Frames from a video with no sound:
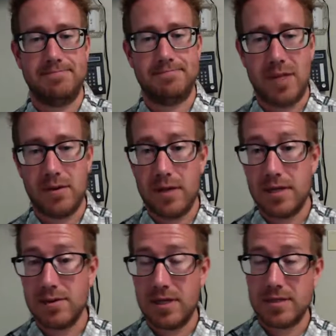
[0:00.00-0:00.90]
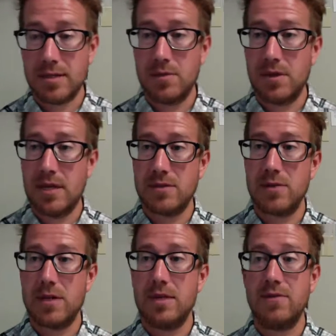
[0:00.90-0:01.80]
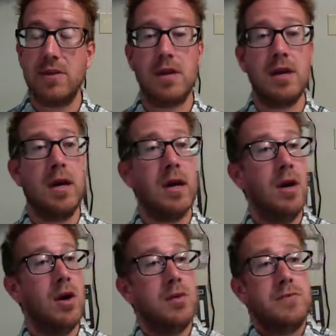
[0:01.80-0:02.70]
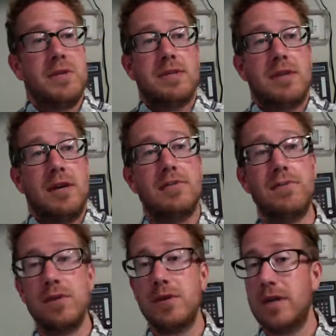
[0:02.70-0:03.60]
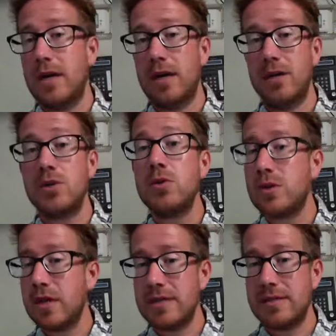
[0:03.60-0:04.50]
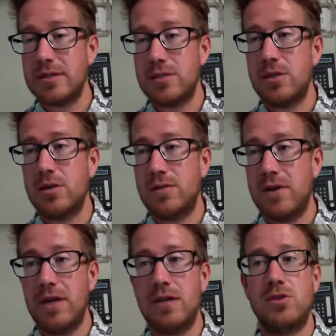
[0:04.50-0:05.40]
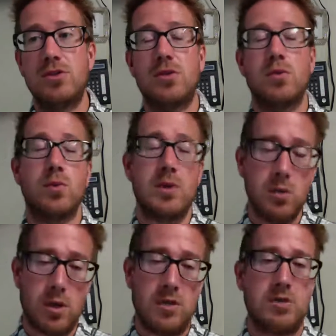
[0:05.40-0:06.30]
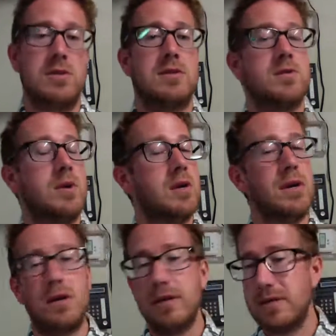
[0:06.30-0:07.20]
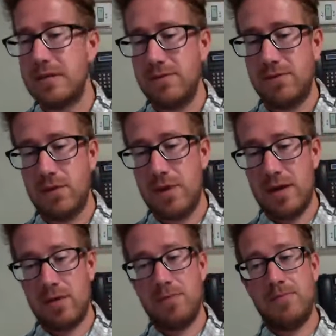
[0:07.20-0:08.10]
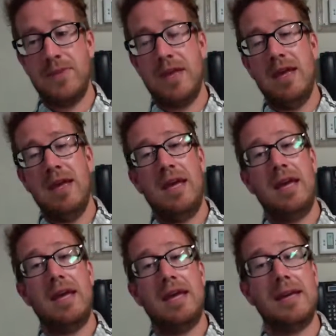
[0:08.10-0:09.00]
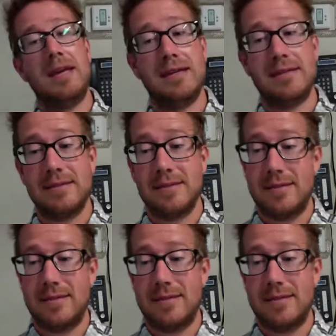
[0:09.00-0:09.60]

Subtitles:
All right, so that's going to be the last one I give you there. Hopefully this is helpful. Utilize this to your advantage. Rewatch this, write all this info down, and